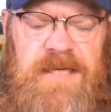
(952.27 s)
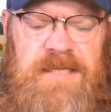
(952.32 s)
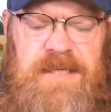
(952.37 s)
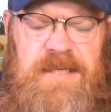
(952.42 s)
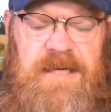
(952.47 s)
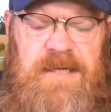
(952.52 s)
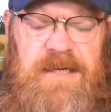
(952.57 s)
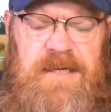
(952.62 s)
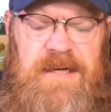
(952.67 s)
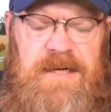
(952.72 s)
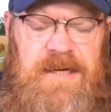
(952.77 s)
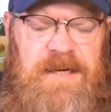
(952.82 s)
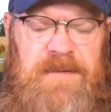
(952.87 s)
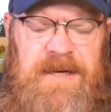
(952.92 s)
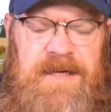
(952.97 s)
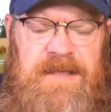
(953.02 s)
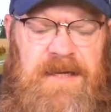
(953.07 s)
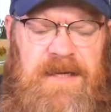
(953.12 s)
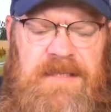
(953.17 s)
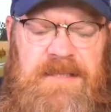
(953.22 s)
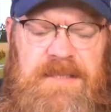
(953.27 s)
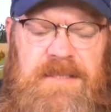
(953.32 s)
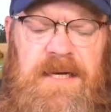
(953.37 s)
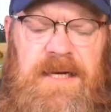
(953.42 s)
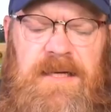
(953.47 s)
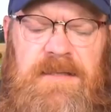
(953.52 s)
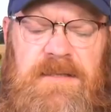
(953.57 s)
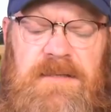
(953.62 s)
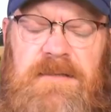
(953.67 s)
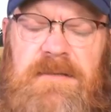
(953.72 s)
He said, it didn't make a lot of
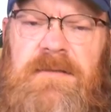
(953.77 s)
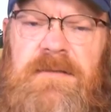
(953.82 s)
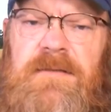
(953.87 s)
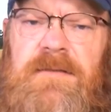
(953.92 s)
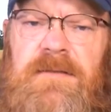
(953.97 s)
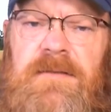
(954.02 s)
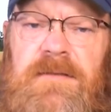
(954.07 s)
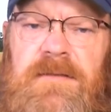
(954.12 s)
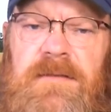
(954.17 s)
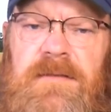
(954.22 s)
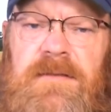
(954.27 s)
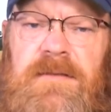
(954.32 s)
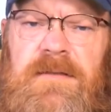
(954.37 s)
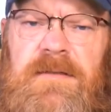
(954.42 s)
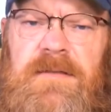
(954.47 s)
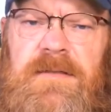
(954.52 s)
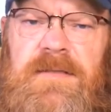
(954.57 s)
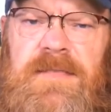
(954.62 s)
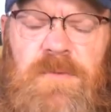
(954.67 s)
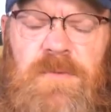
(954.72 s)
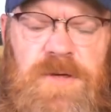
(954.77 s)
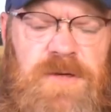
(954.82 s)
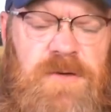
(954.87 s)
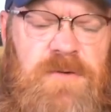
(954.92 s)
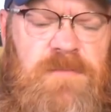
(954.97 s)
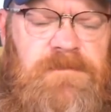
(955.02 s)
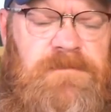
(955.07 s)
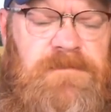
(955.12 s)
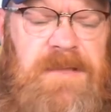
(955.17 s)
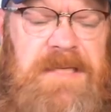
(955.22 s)
sense. He said, will
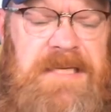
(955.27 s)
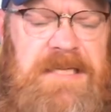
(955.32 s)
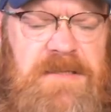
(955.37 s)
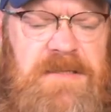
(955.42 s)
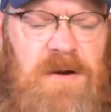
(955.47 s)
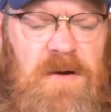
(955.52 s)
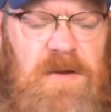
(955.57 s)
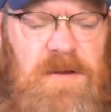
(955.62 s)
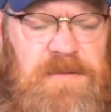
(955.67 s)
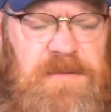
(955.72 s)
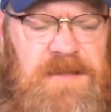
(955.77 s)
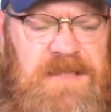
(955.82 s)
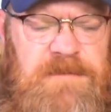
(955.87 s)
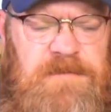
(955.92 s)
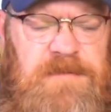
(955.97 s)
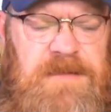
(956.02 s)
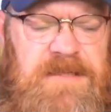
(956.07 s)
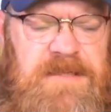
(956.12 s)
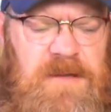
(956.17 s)
you please call the police?